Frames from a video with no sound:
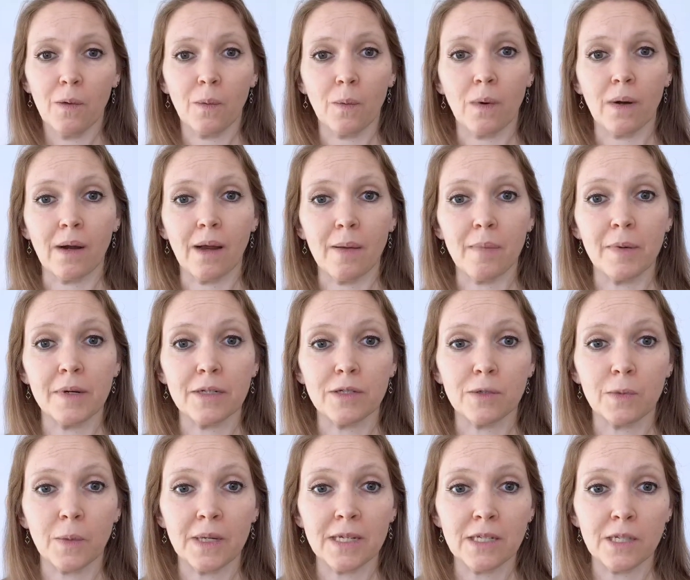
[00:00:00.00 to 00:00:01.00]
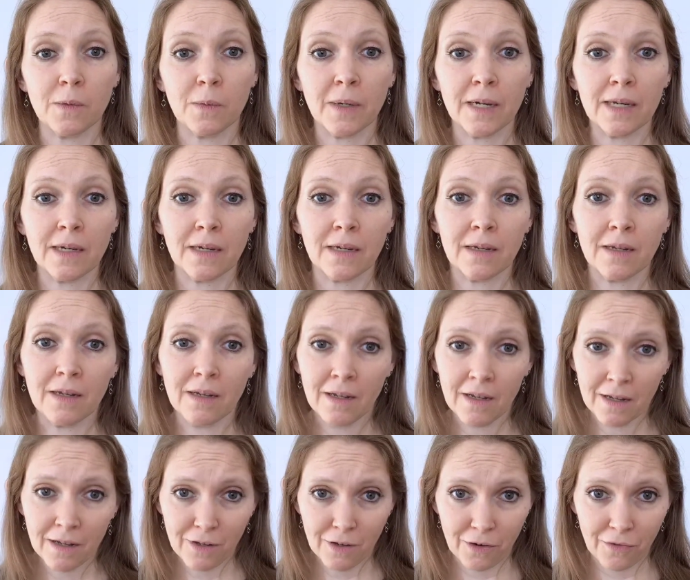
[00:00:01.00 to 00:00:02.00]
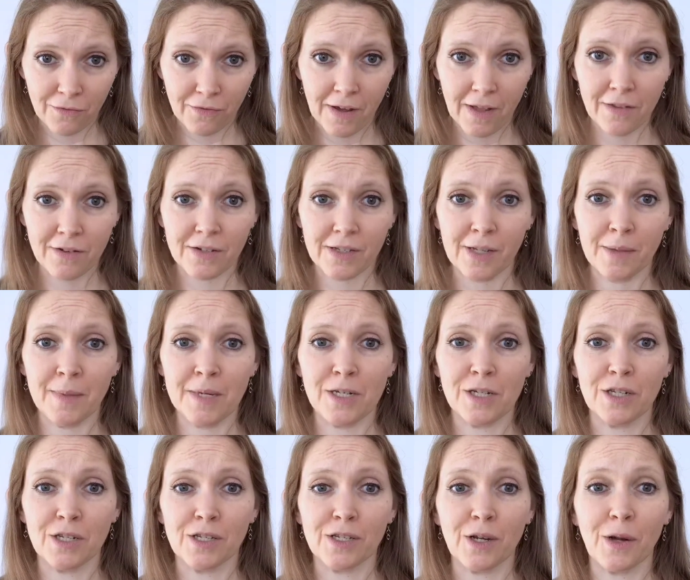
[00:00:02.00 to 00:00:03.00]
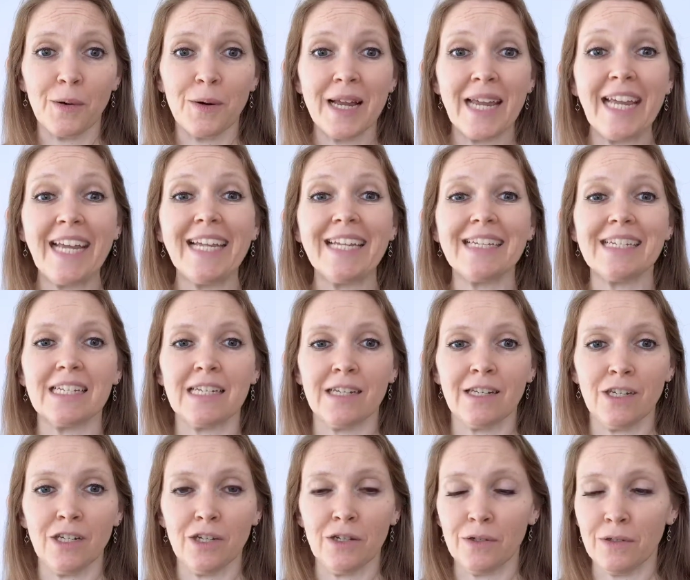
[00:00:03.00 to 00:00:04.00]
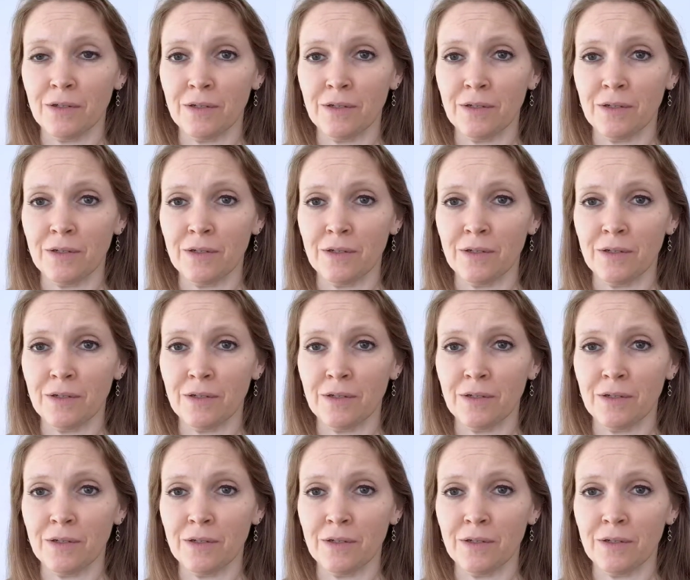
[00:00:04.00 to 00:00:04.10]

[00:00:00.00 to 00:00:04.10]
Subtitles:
Were I but 21, your father's image is so hit in you,